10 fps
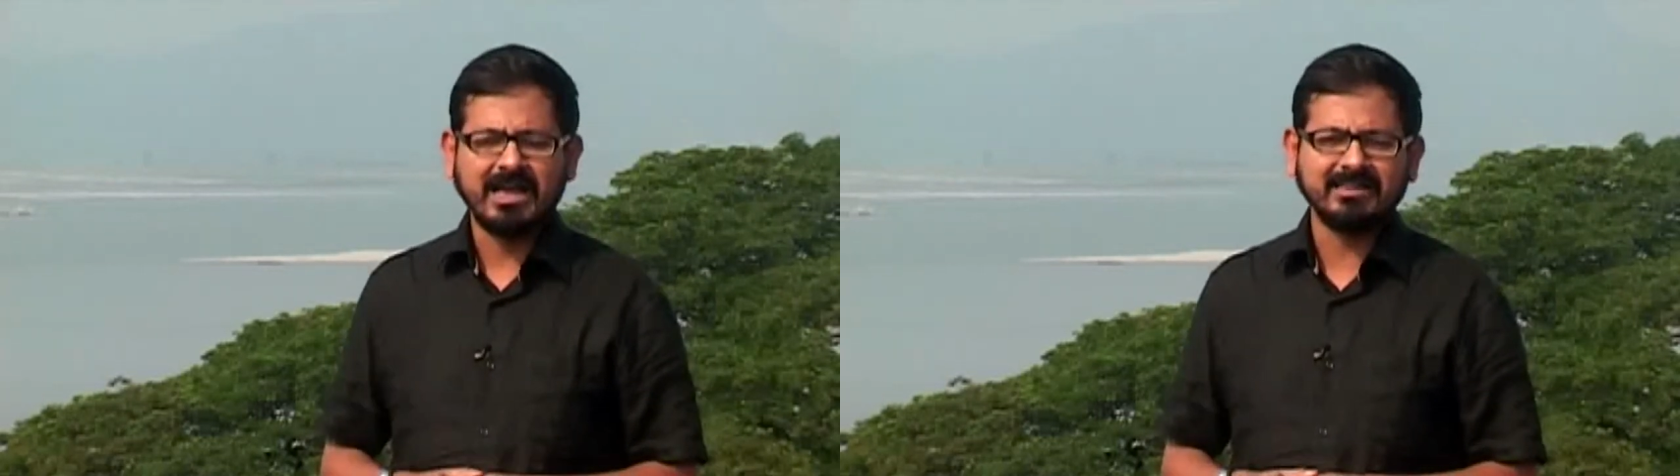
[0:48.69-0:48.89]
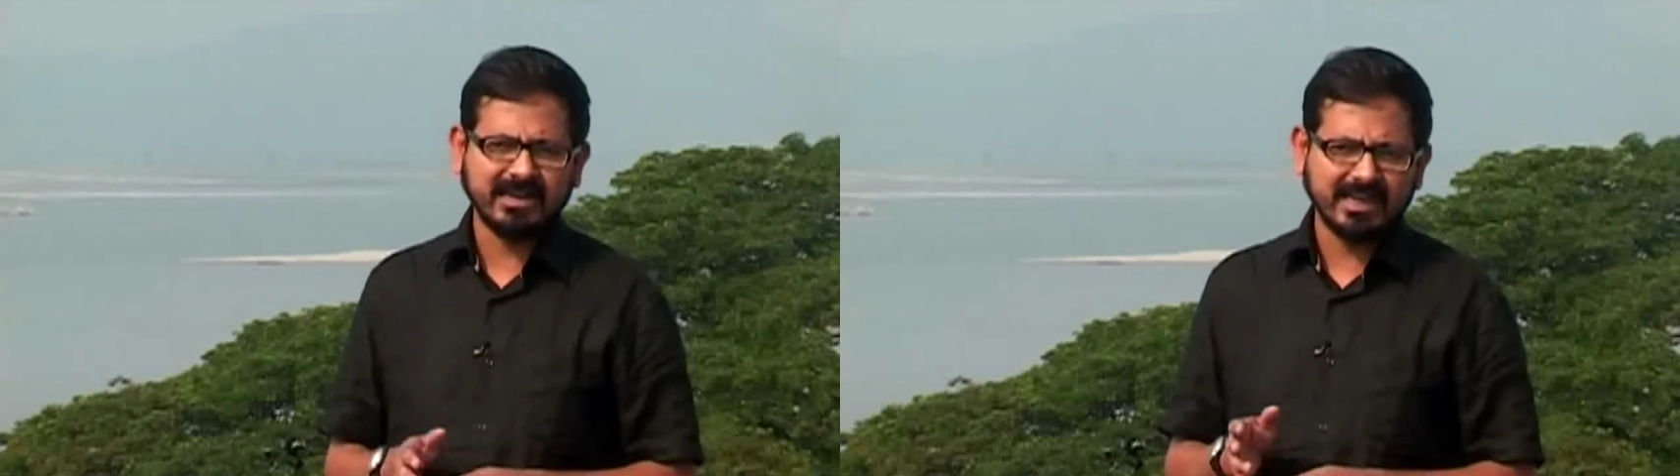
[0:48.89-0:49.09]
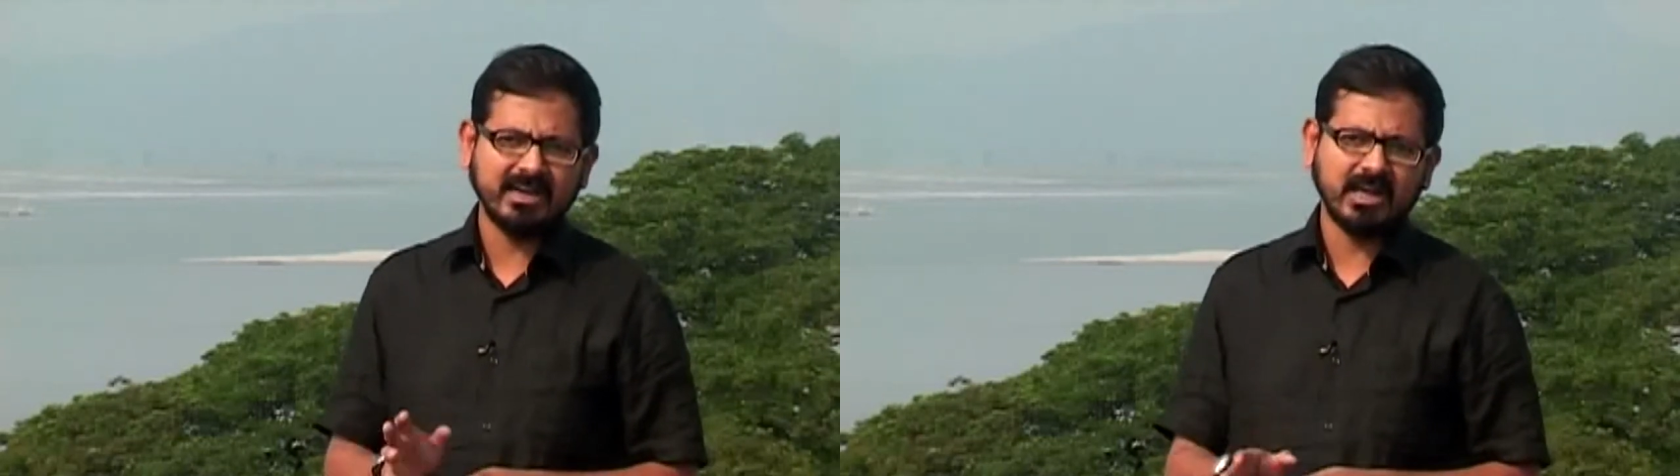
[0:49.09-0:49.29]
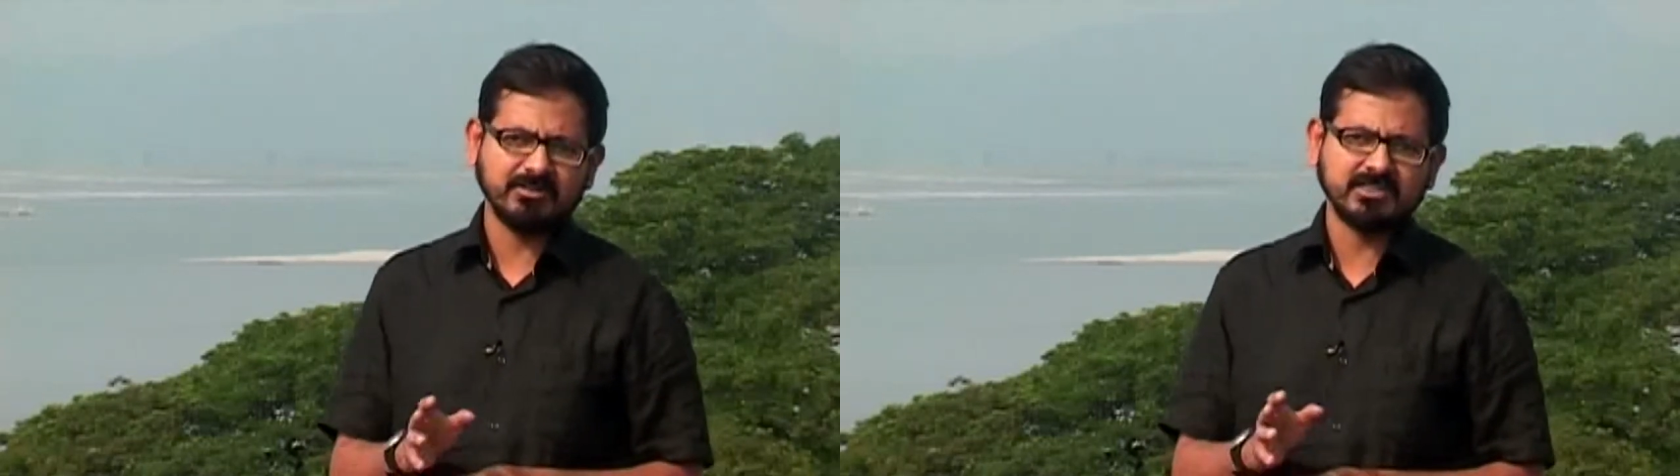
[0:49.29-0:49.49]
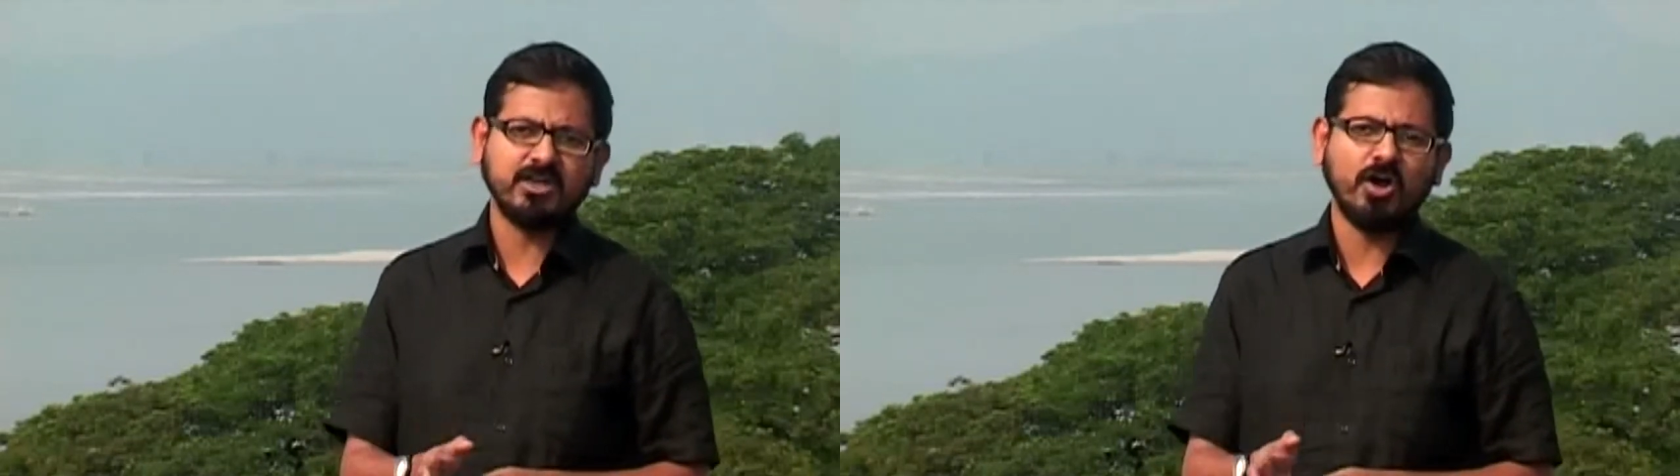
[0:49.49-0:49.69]
And then again, I
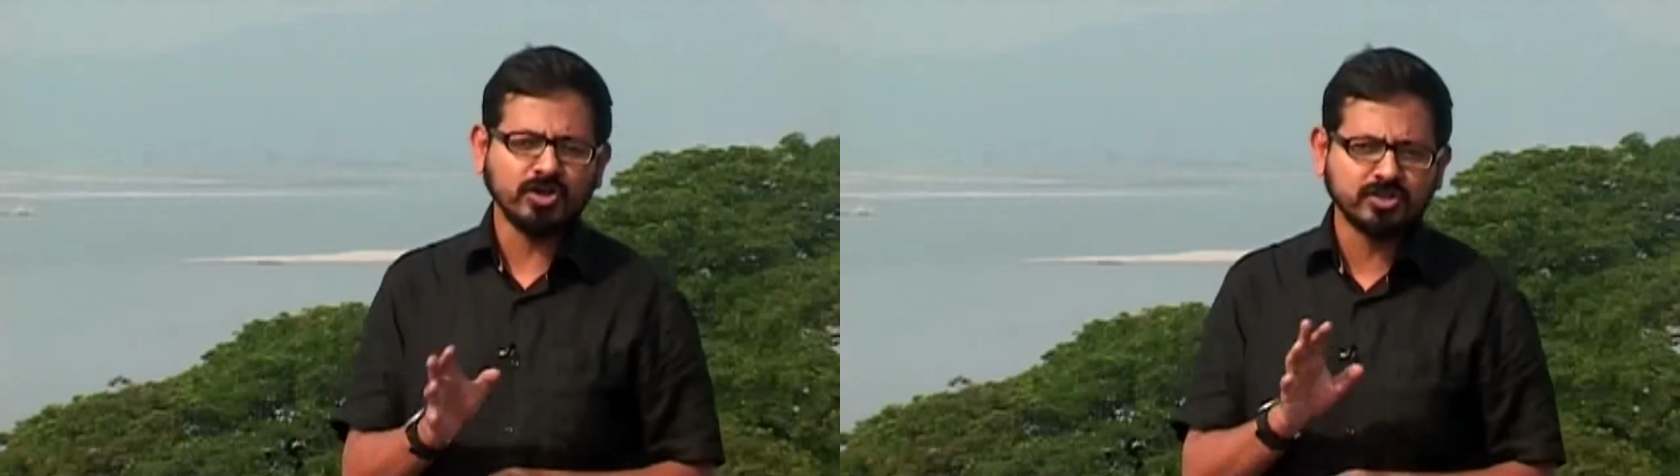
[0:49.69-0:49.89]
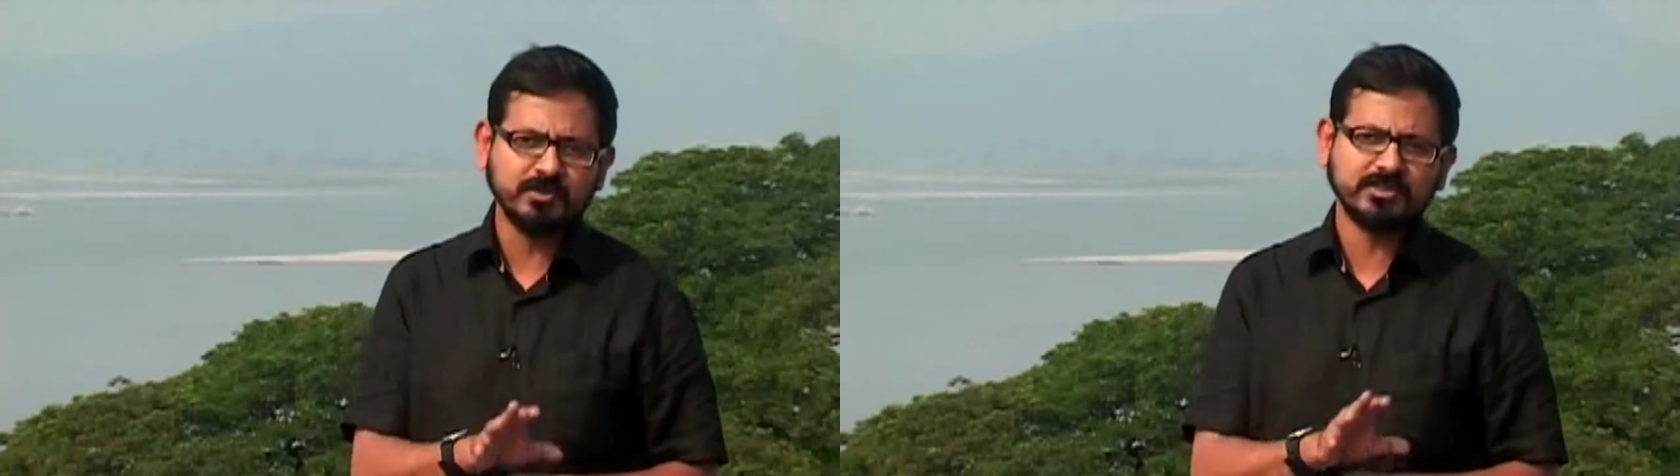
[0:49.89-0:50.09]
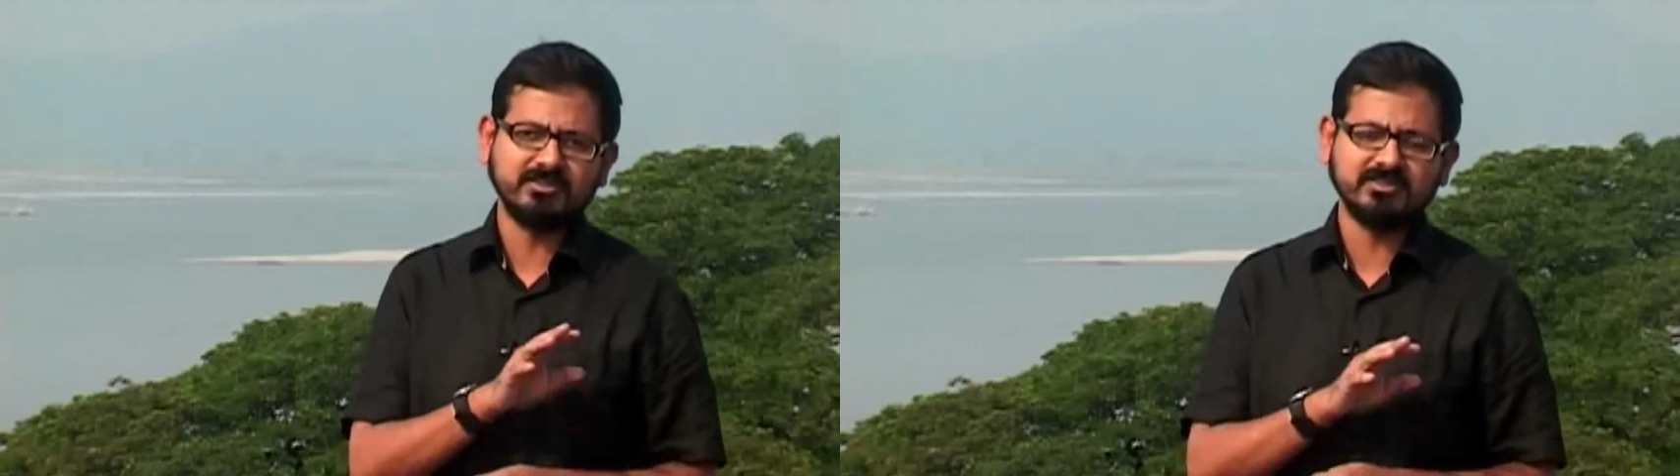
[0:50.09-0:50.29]
was at the Oxpeace